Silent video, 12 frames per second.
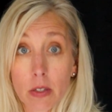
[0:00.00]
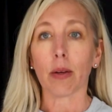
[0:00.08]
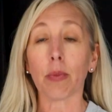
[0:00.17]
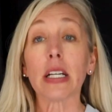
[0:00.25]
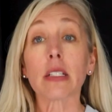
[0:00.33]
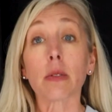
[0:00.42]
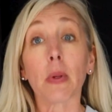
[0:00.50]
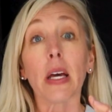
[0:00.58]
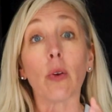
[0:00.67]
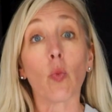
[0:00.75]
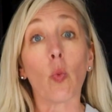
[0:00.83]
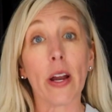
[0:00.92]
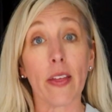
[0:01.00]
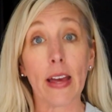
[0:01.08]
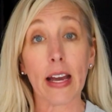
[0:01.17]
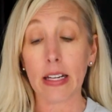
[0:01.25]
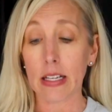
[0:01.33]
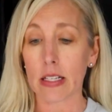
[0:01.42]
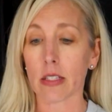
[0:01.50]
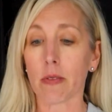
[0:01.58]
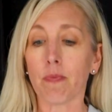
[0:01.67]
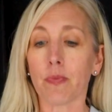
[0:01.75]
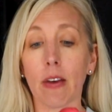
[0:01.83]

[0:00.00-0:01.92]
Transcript: Let me explain where that is.